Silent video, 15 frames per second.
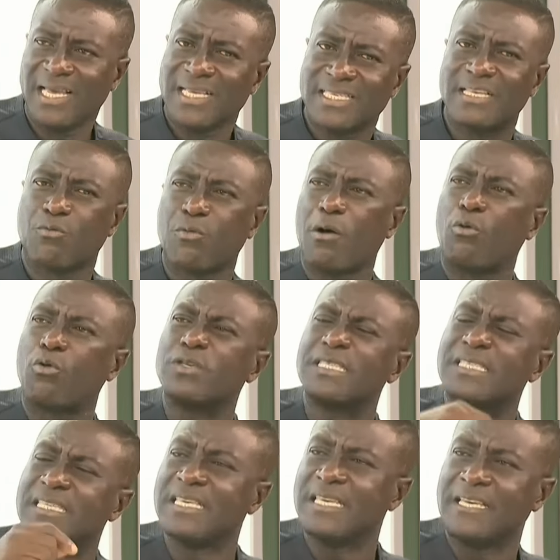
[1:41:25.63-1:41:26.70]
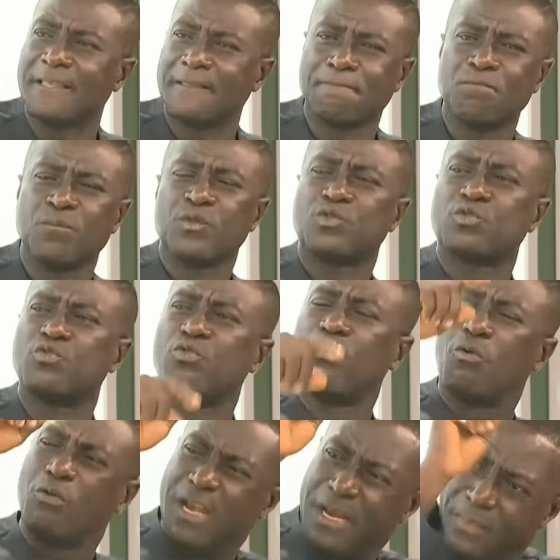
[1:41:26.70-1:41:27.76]
So we could see. School or
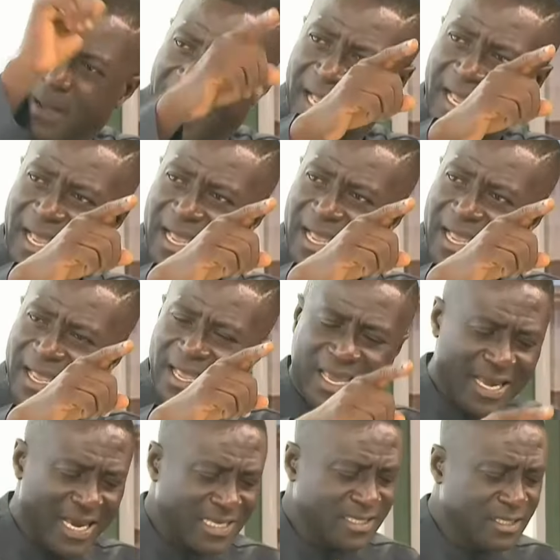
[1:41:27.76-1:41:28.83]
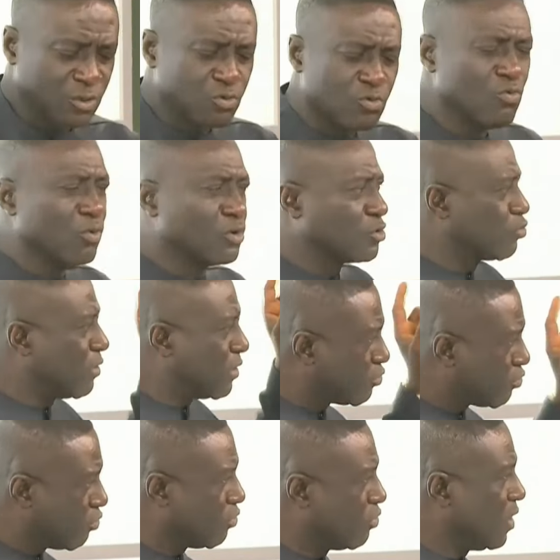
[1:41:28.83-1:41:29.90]
Winiba, it's a school or
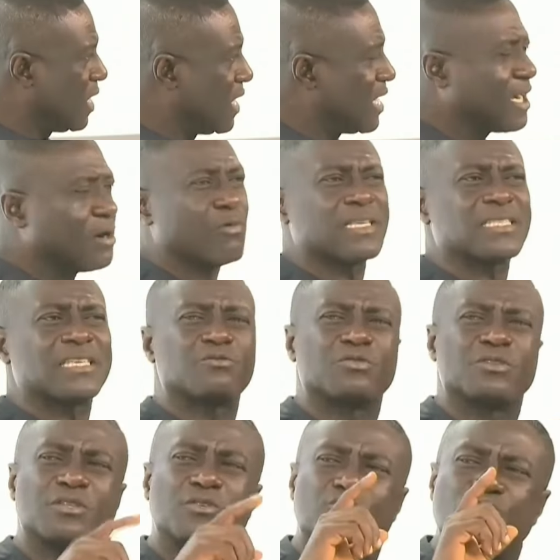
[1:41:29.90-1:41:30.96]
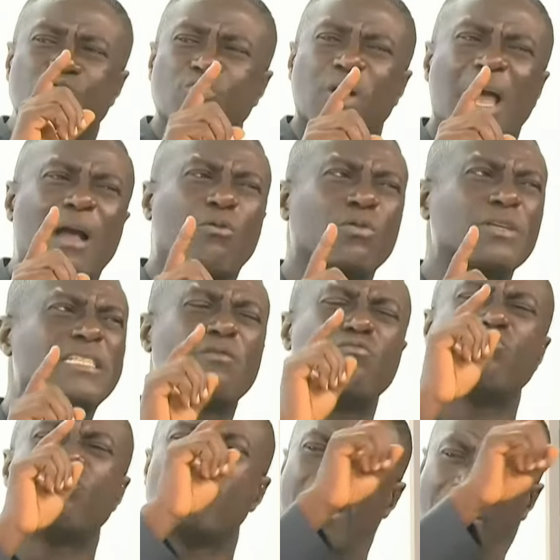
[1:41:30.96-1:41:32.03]
Swedro. No, what's answer this school?
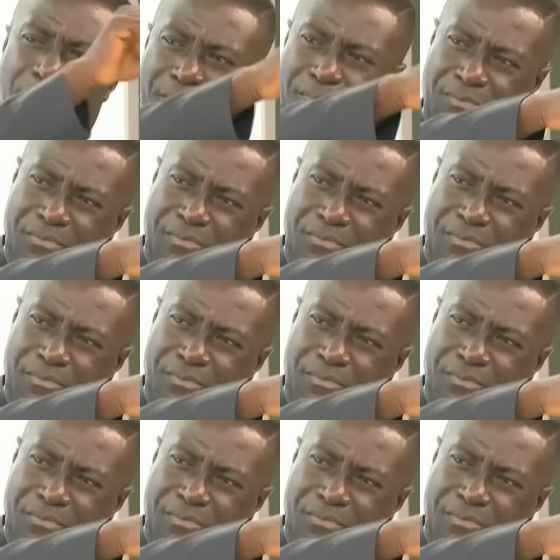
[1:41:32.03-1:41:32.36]
Akoshem Rem.